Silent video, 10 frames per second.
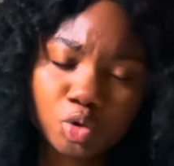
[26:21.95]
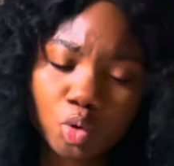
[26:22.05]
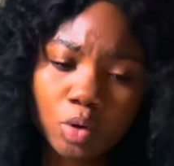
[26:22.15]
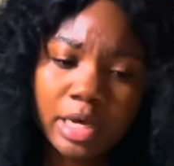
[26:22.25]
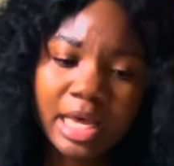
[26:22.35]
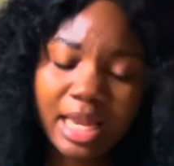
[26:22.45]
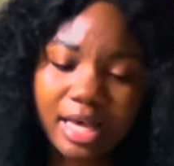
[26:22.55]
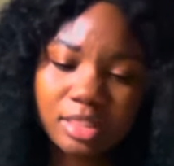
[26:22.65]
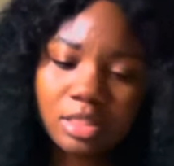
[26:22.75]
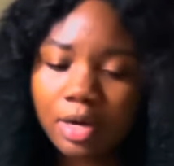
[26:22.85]
So
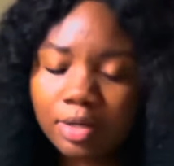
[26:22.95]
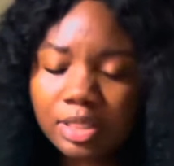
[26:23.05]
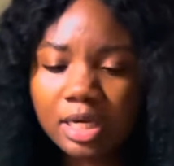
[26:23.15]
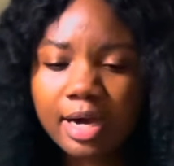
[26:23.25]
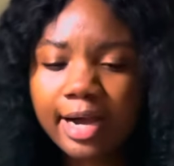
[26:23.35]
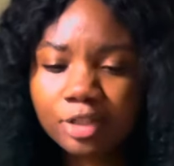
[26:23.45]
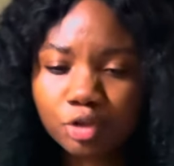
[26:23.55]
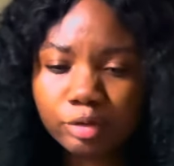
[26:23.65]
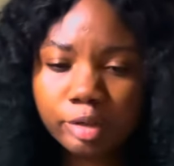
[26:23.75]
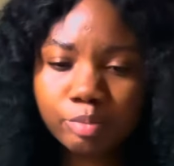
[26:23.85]
like they're on a car
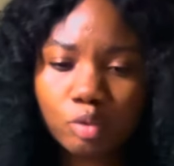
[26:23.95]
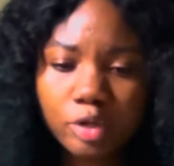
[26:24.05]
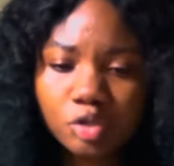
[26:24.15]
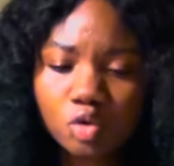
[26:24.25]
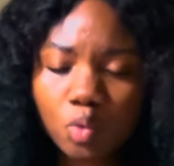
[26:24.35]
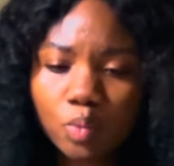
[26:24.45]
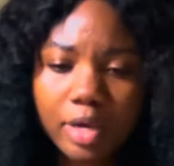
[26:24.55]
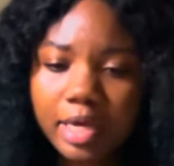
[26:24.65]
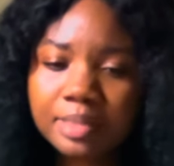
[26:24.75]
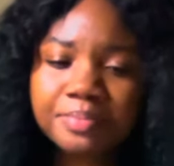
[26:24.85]
trip, going
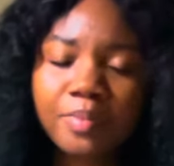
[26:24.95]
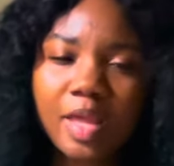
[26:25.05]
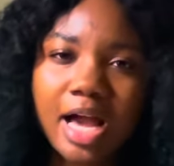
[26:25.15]
somewhere,